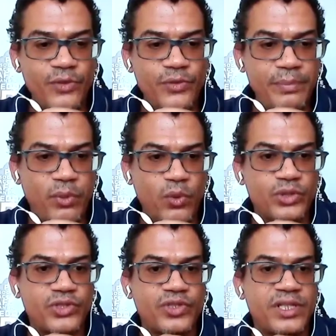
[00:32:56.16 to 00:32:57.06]

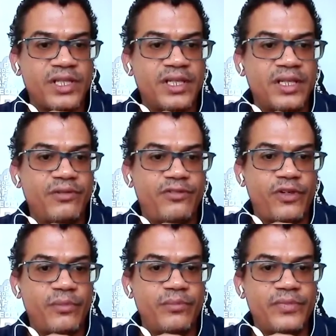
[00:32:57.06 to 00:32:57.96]
reports
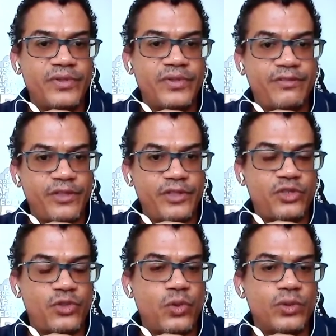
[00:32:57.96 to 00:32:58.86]
from the
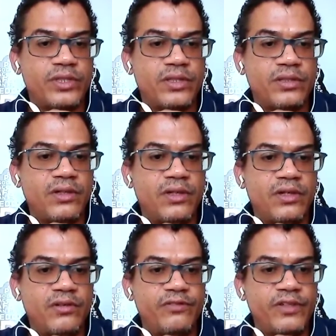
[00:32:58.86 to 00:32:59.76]
first quarter
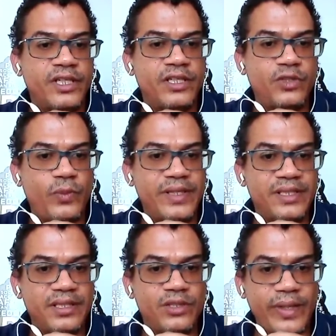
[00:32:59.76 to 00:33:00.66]
of
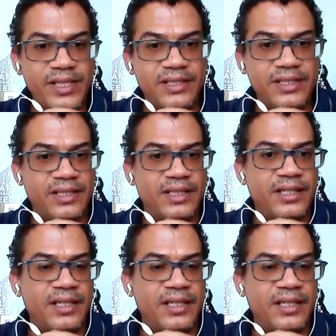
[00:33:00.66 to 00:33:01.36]
2020,